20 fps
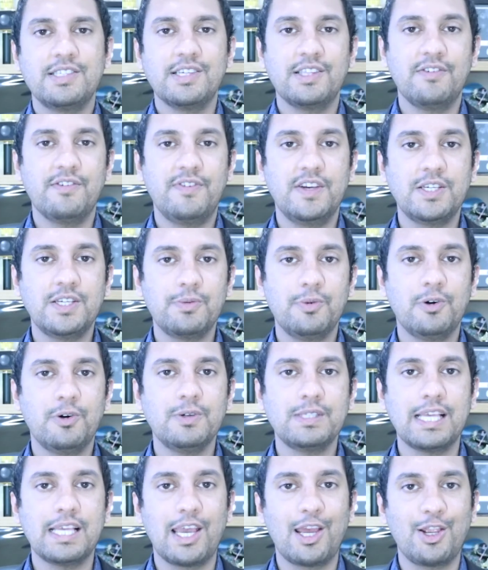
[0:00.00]
So the
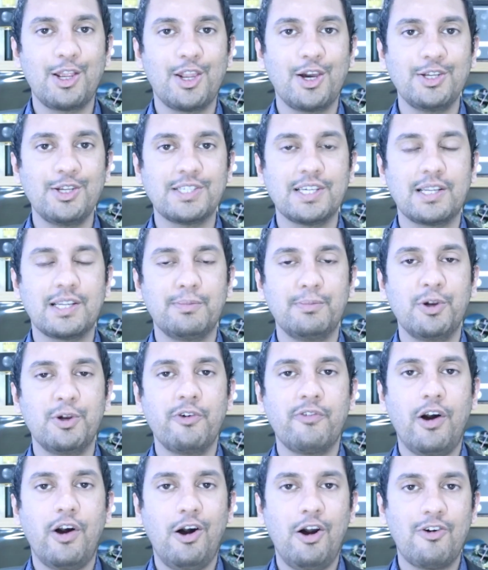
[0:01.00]
visuals in No Sudden
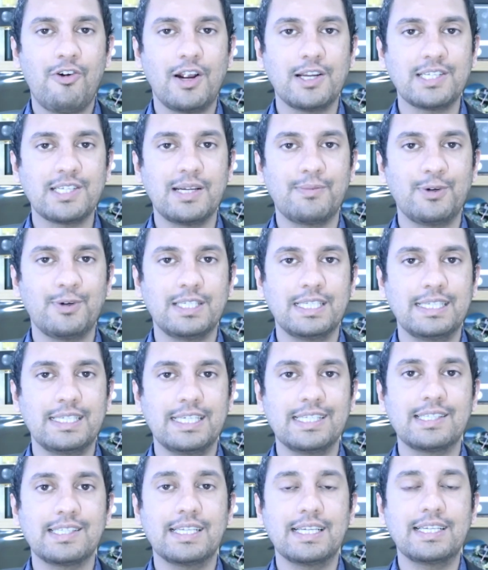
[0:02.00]
Move are actually pretty
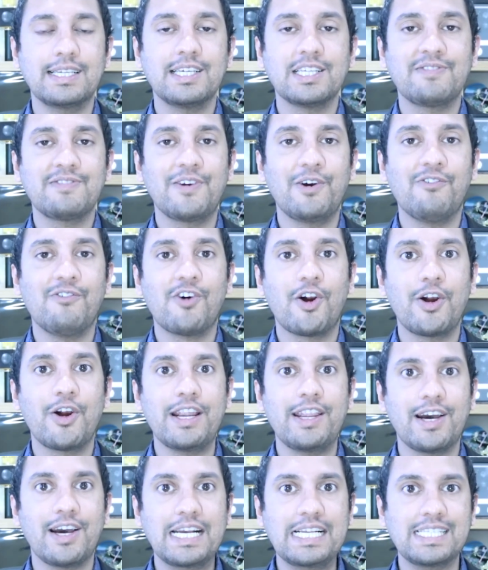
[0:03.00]
decent. It does feel
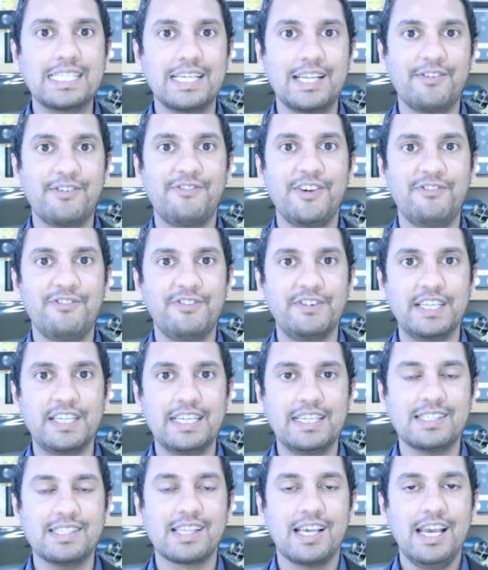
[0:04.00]
very
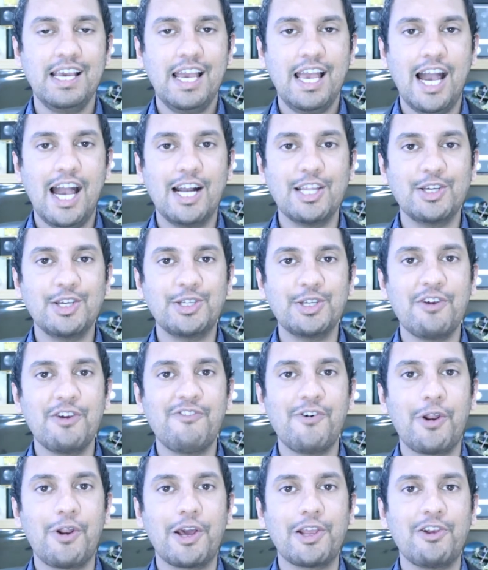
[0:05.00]
1950s, and you do
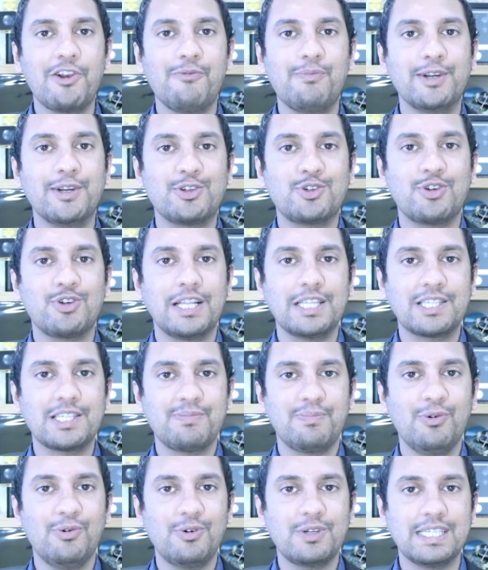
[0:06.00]
feel like you've been
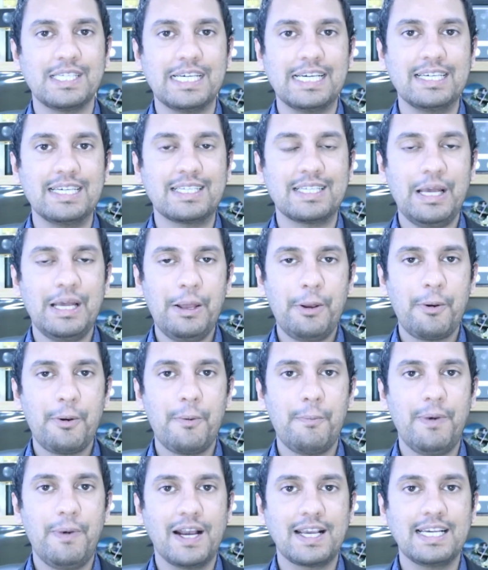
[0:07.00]
transported
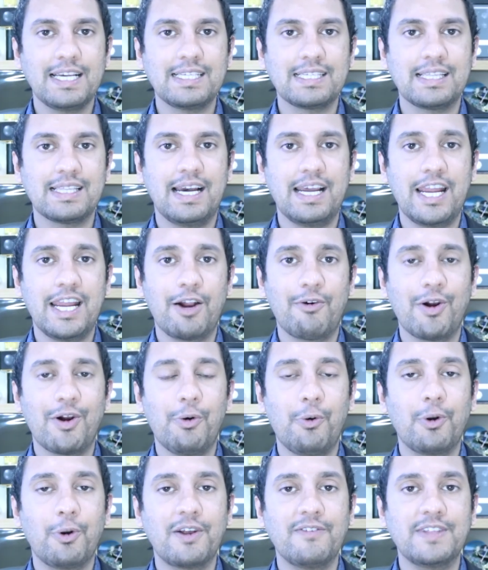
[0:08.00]
back into that era.
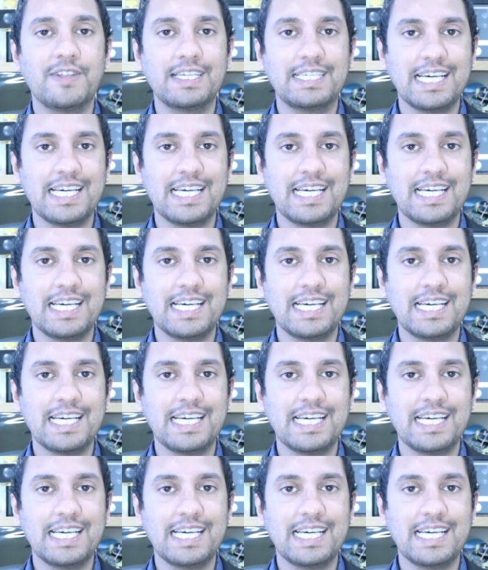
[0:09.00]
All of the